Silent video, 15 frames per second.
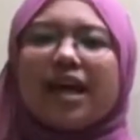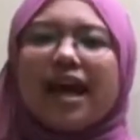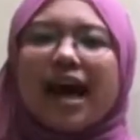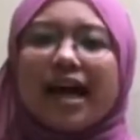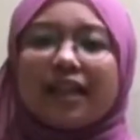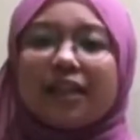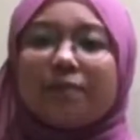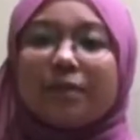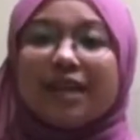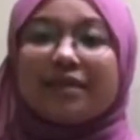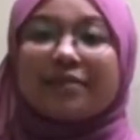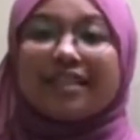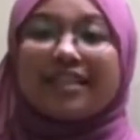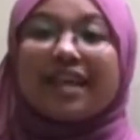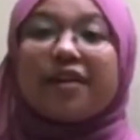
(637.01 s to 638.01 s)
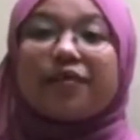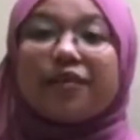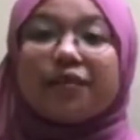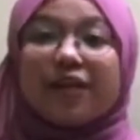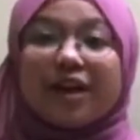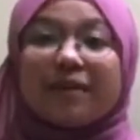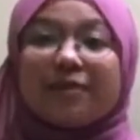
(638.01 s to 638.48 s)
other payables, and
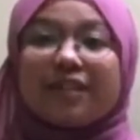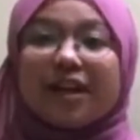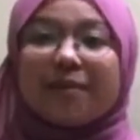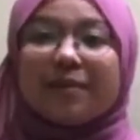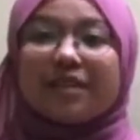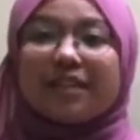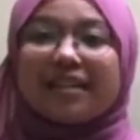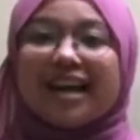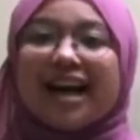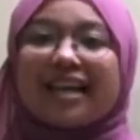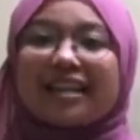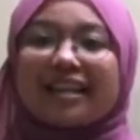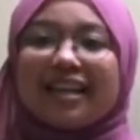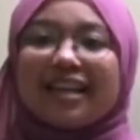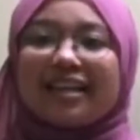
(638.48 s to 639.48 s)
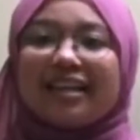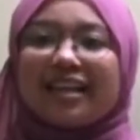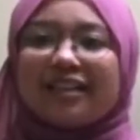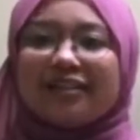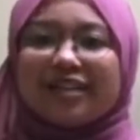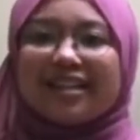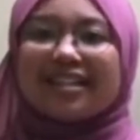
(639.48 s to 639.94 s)
refundable deposits are gained in
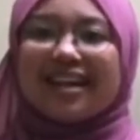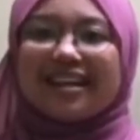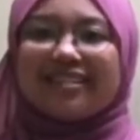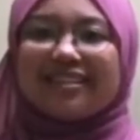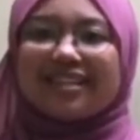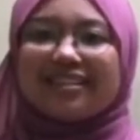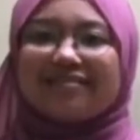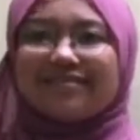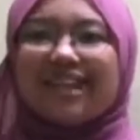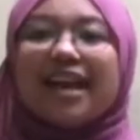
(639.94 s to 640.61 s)
2019.